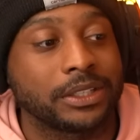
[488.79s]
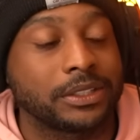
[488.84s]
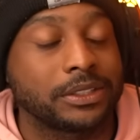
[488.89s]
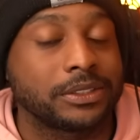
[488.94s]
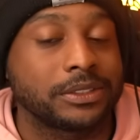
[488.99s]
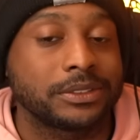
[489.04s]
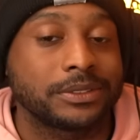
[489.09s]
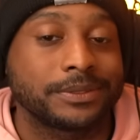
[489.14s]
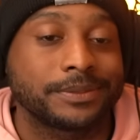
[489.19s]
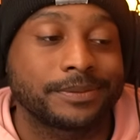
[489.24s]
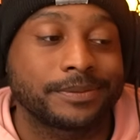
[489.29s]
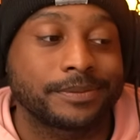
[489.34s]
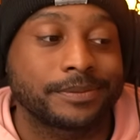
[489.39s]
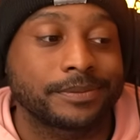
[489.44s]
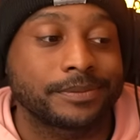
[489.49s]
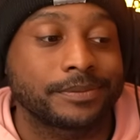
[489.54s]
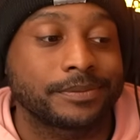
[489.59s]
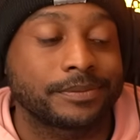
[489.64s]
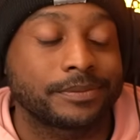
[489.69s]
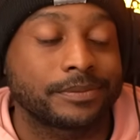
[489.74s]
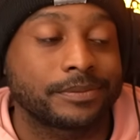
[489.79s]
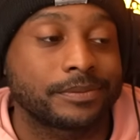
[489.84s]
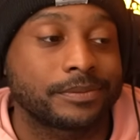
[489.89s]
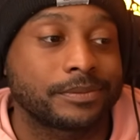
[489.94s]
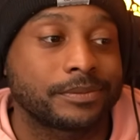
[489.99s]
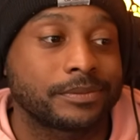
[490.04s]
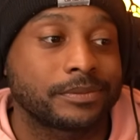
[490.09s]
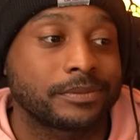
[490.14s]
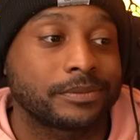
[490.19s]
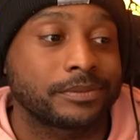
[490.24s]

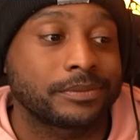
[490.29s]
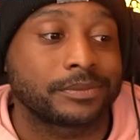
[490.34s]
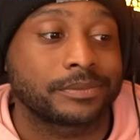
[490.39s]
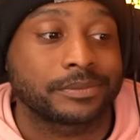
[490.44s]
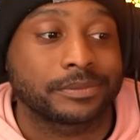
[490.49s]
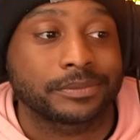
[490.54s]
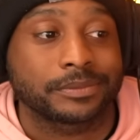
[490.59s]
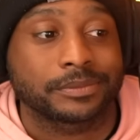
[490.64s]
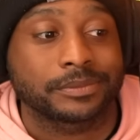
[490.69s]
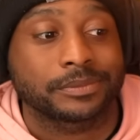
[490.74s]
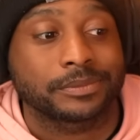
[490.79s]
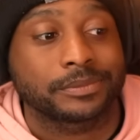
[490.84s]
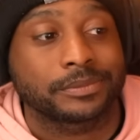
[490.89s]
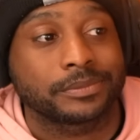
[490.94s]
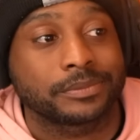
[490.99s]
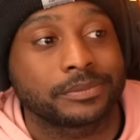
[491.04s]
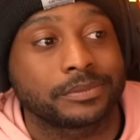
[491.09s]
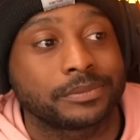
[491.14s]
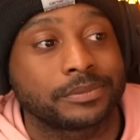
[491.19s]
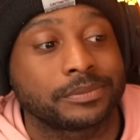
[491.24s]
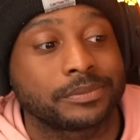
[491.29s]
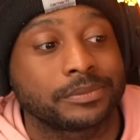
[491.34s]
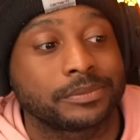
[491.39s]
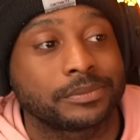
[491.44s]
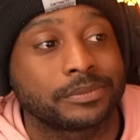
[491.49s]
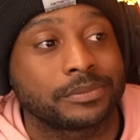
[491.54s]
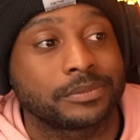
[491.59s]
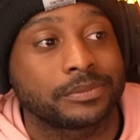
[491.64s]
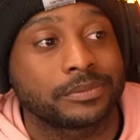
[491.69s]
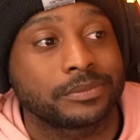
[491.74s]

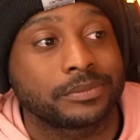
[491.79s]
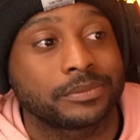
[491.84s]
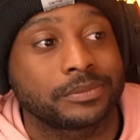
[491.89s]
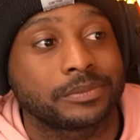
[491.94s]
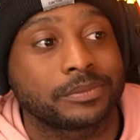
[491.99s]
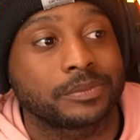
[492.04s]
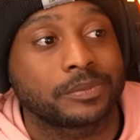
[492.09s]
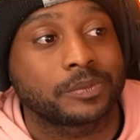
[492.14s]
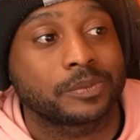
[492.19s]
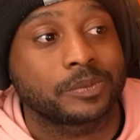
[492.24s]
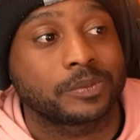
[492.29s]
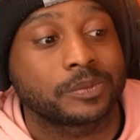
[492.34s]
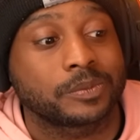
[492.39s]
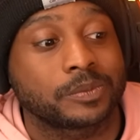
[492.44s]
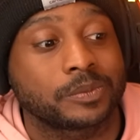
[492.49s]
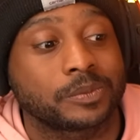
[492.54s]
[no speech]